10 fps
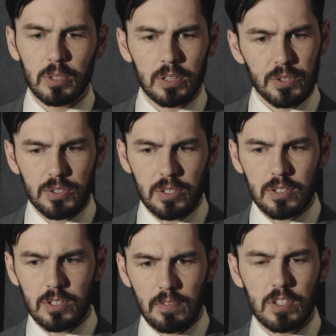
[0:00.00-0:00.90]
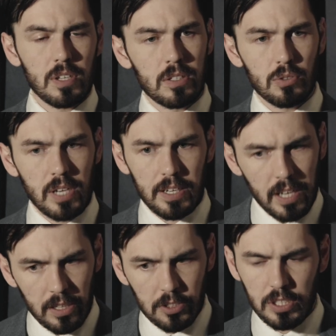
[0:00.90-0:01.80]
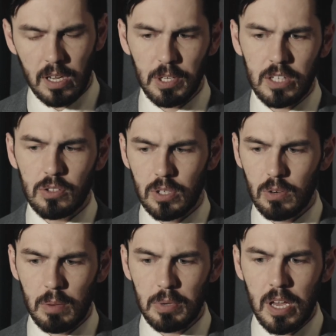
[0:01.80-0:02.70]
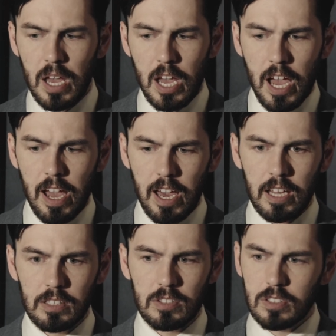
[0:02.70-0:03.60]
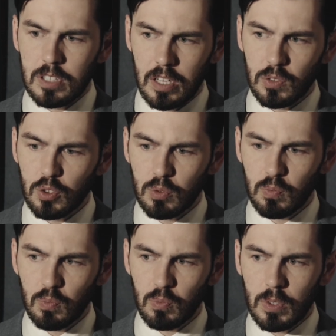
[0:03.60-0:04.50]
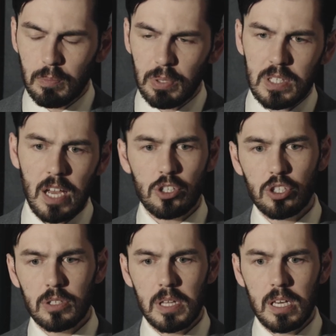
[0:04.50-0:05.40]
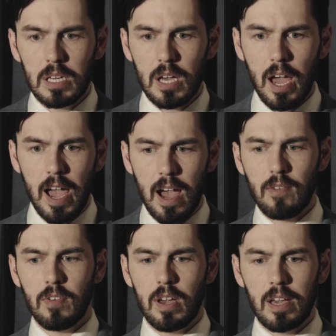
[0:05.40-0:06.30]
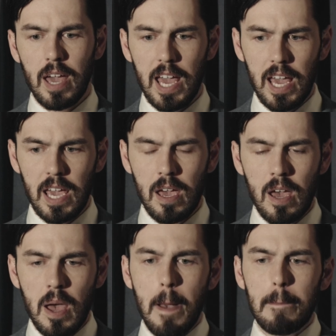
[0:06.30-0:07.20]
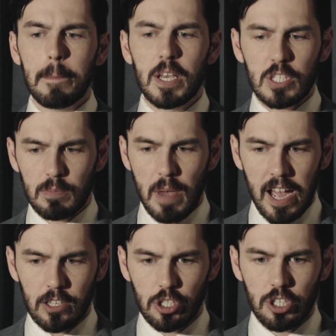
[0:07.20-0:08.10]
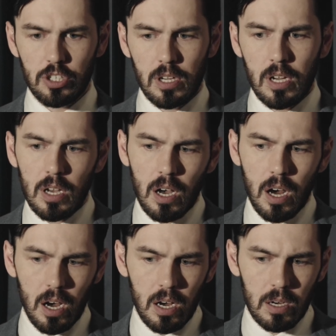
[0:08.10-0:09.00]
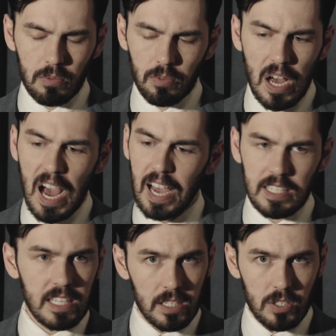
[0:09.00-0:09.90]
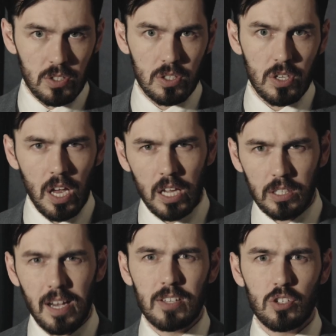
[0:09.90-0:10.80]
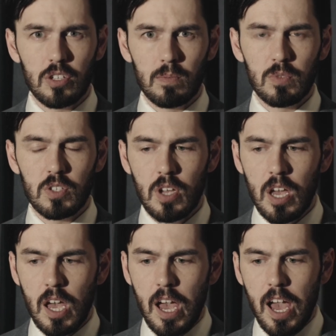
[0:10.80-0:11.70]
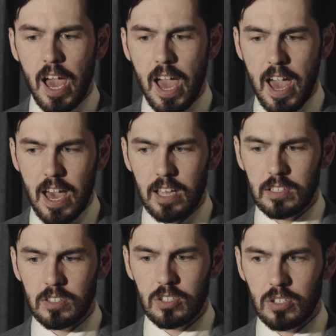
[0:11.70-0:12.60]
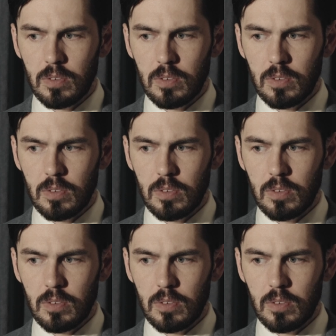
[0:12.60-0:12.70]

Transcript: with this 7th century ideology coming into Europe and potentially having a mismatch of ideas and customs. And